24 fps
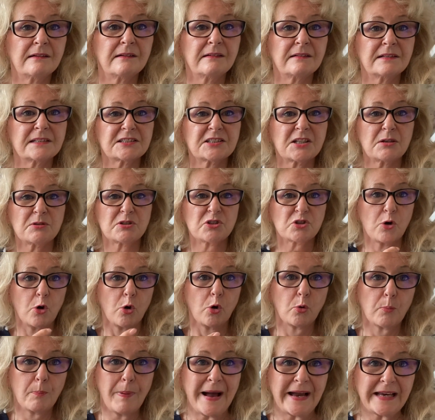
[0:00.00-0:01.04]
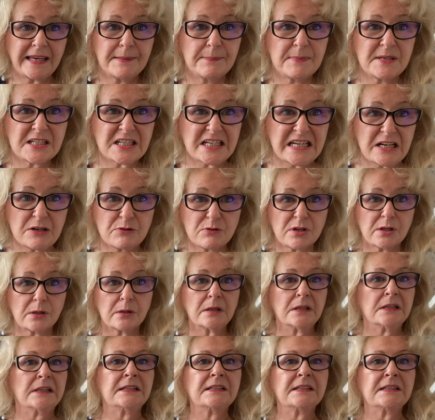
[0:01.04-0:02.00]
So it's not all baggy material